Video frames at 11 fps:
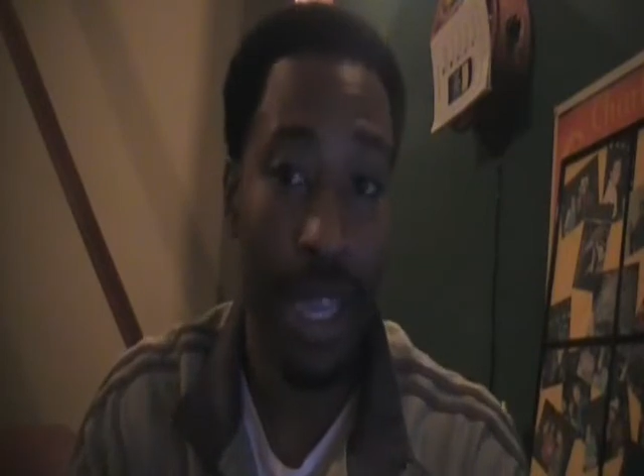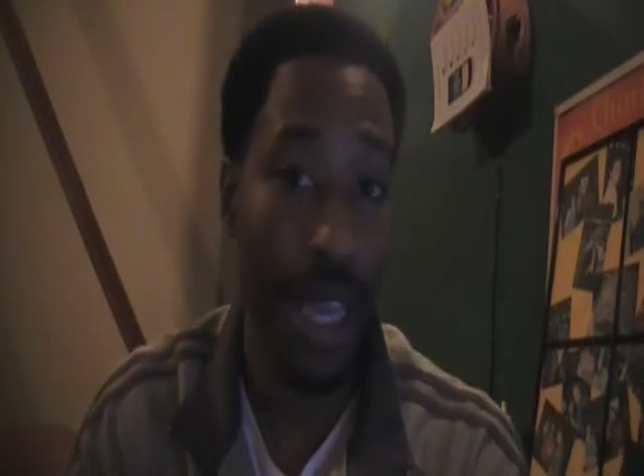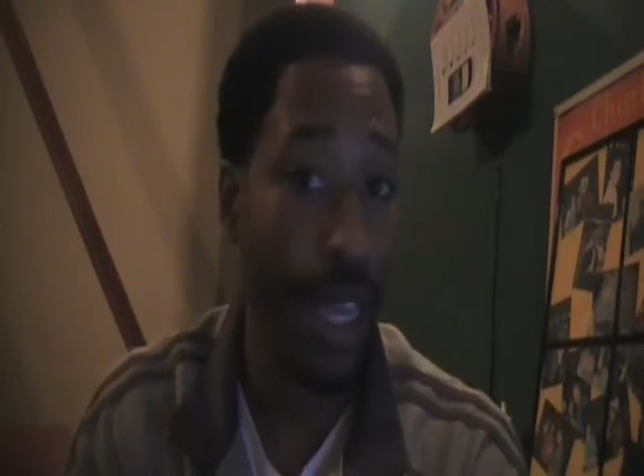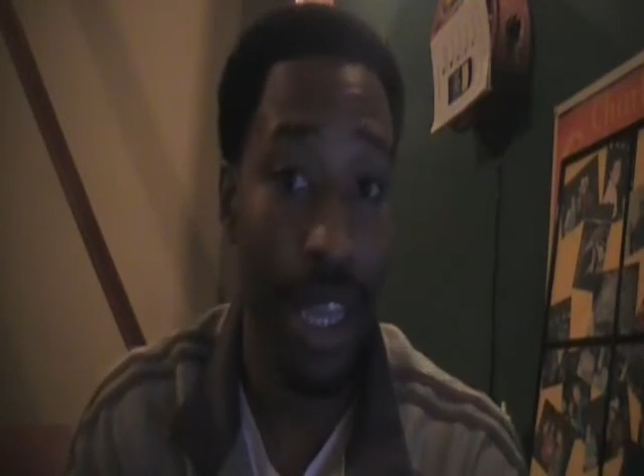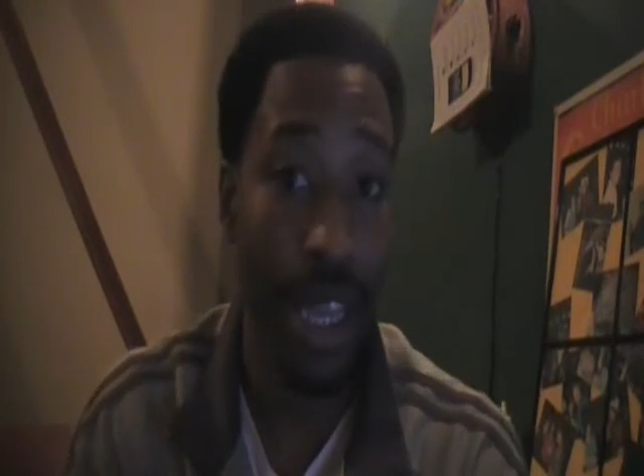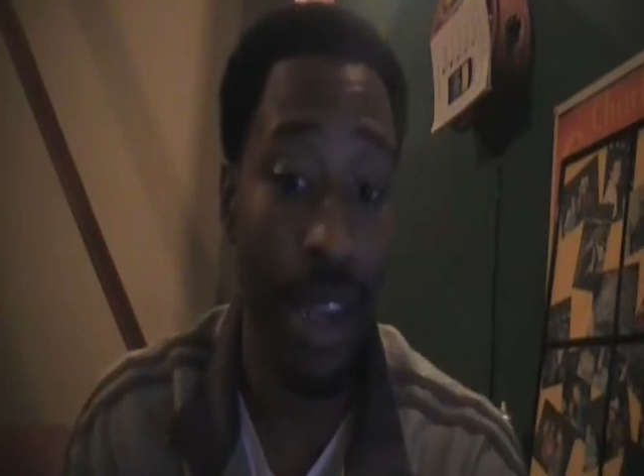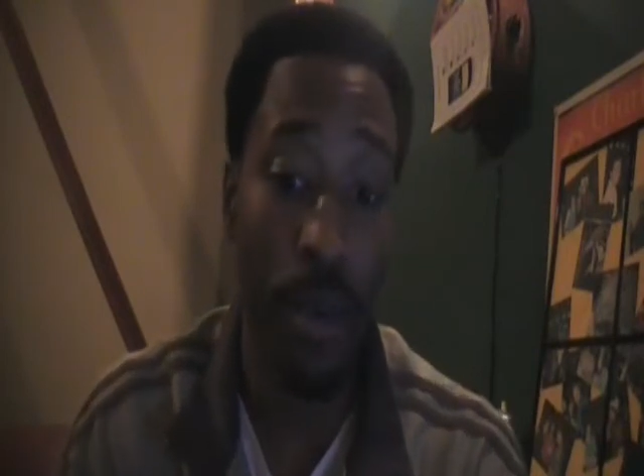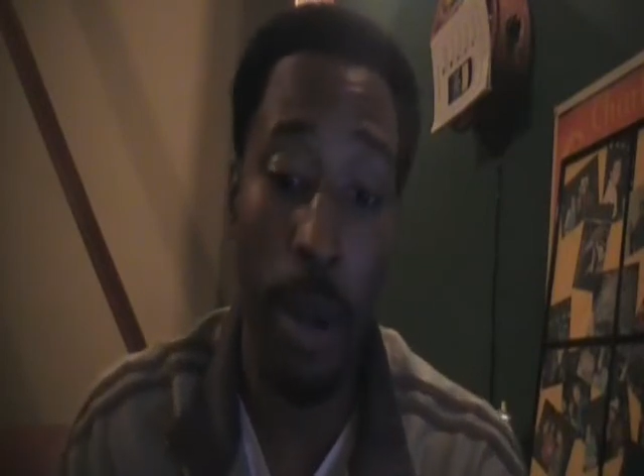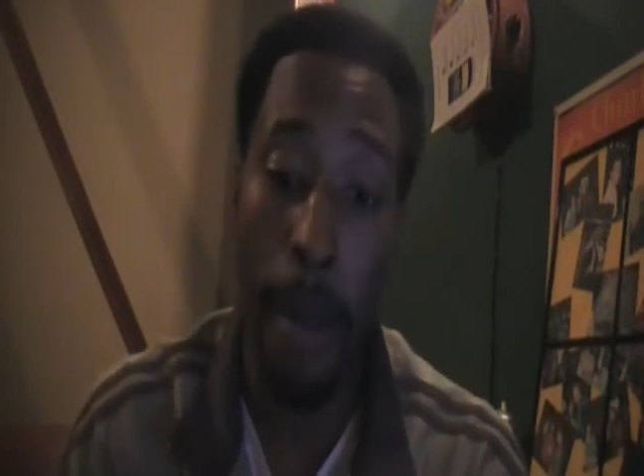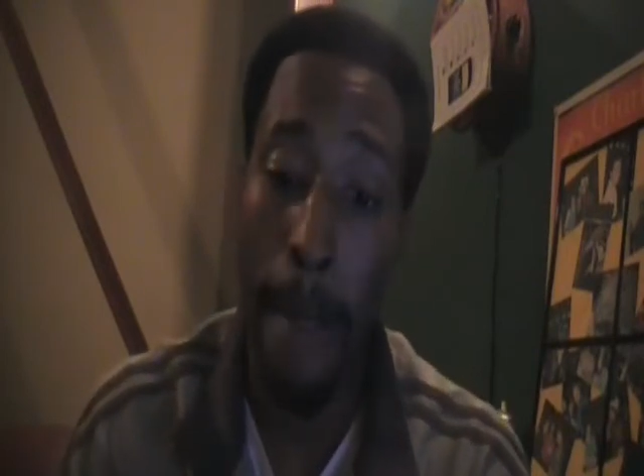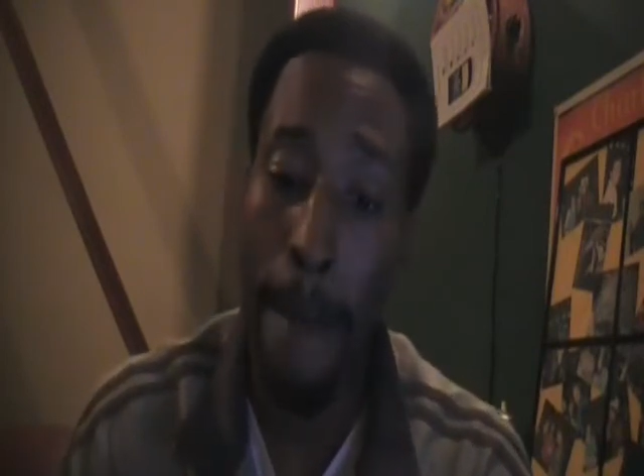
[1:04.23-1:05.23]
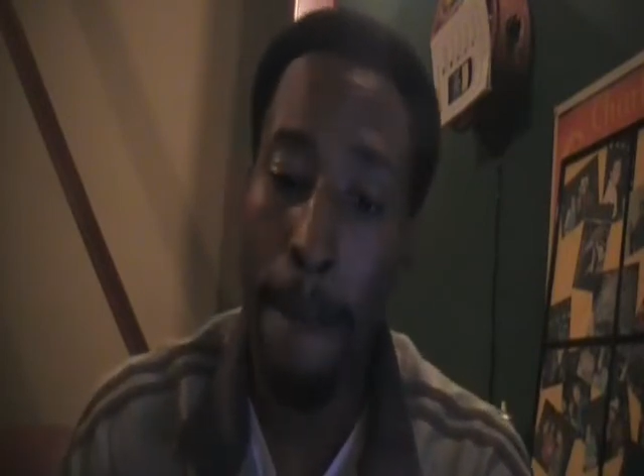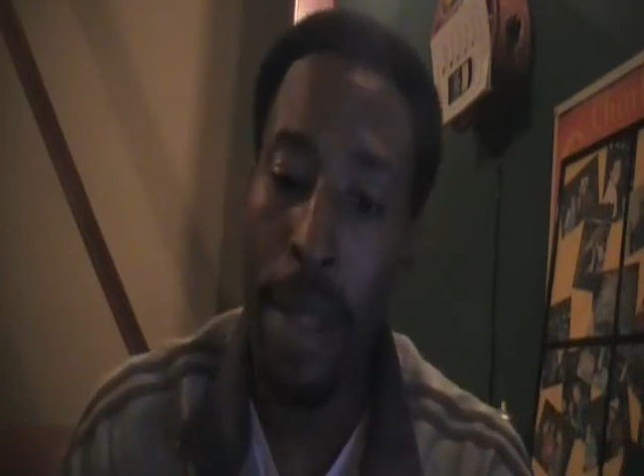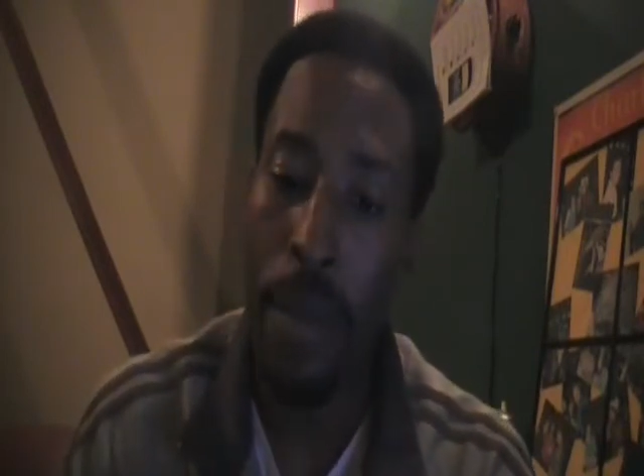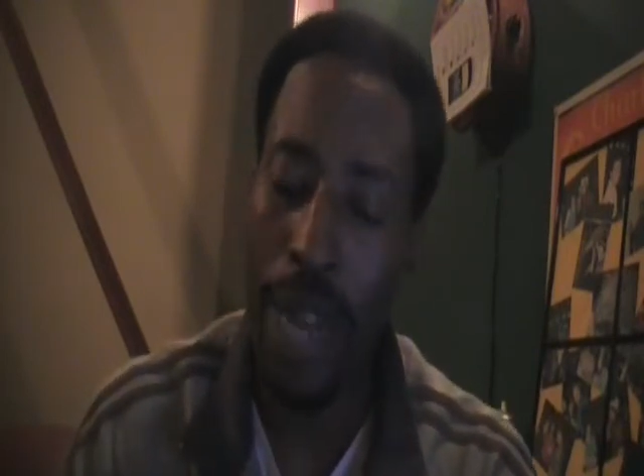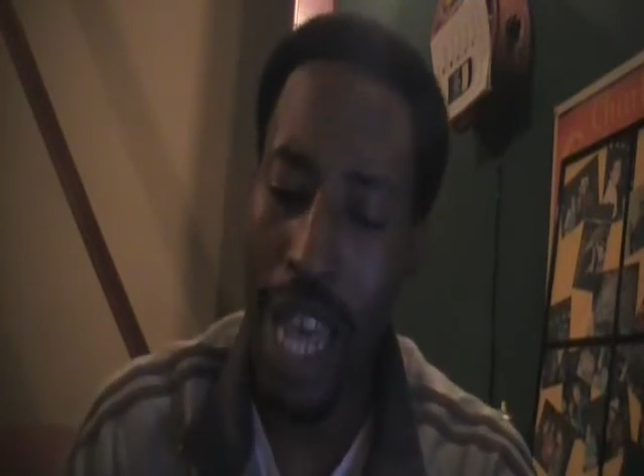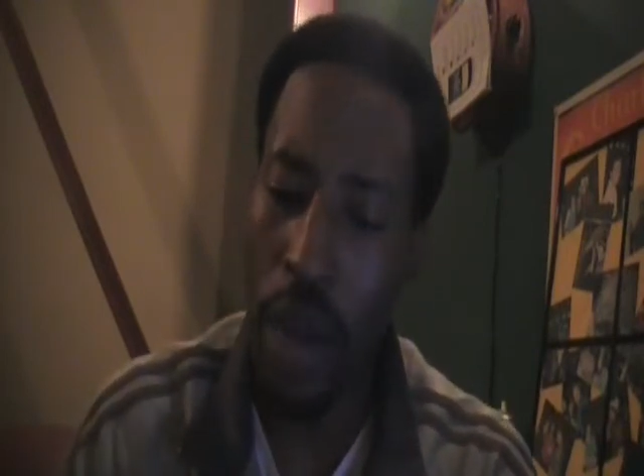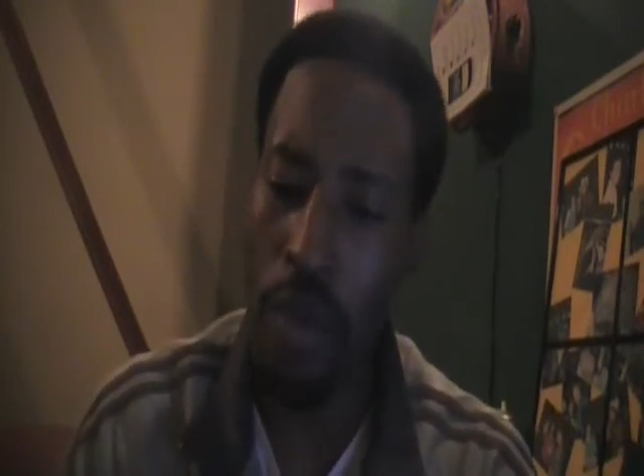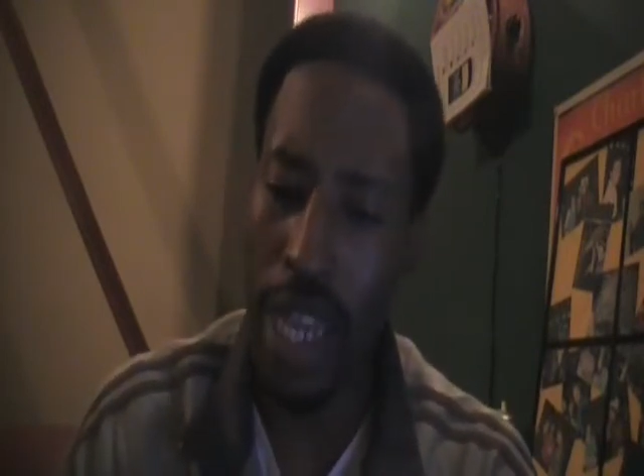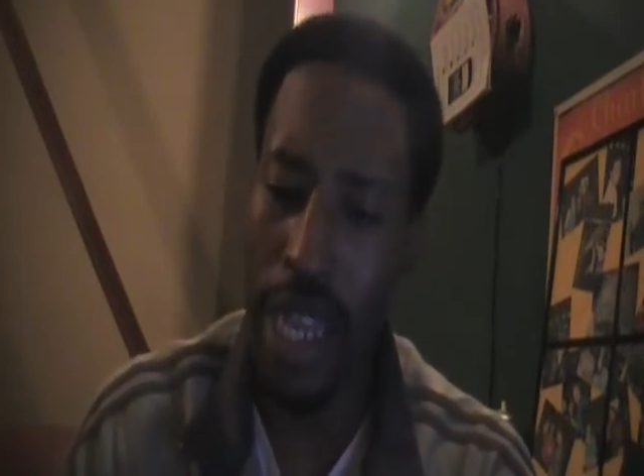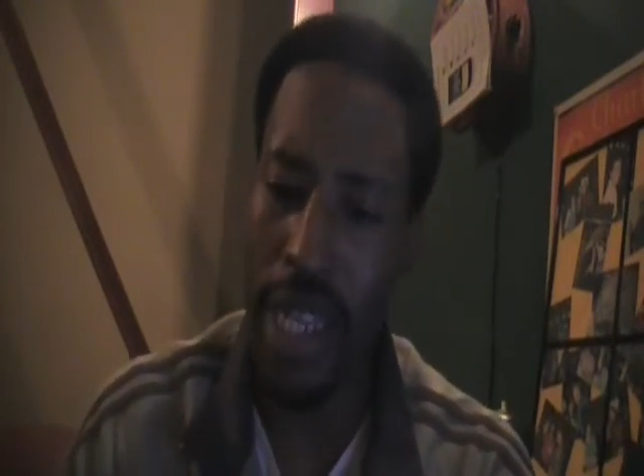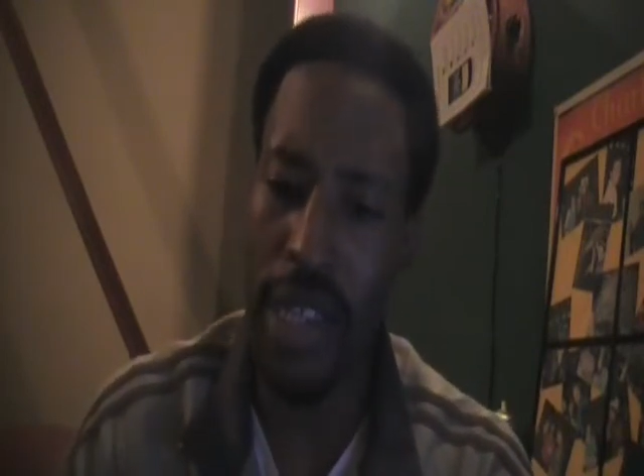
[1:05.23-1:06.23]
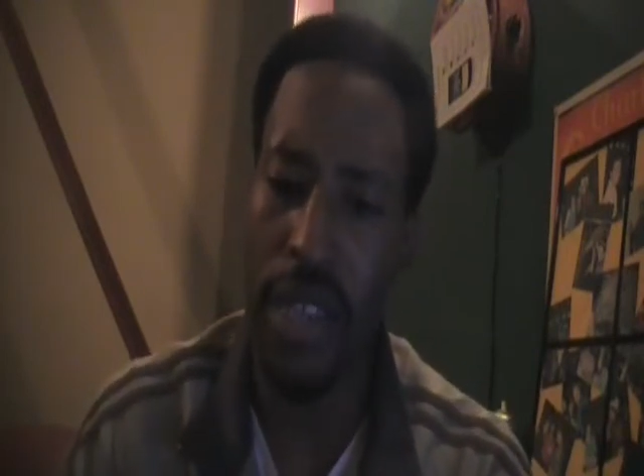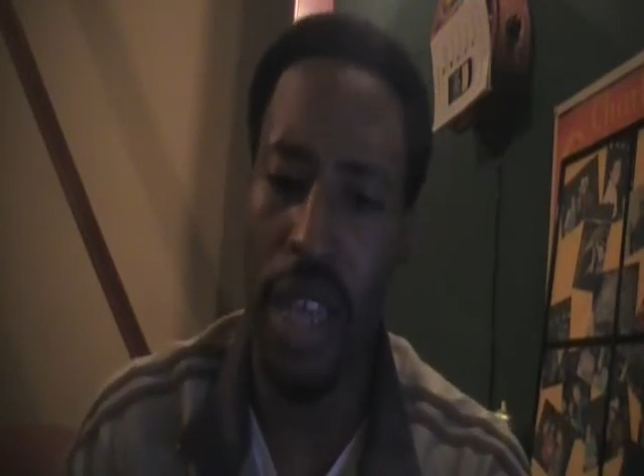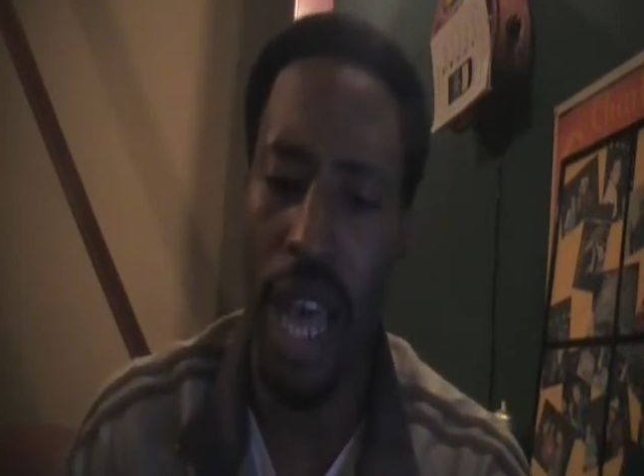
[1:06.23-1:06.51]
he didn't kill anyone. What I don't get is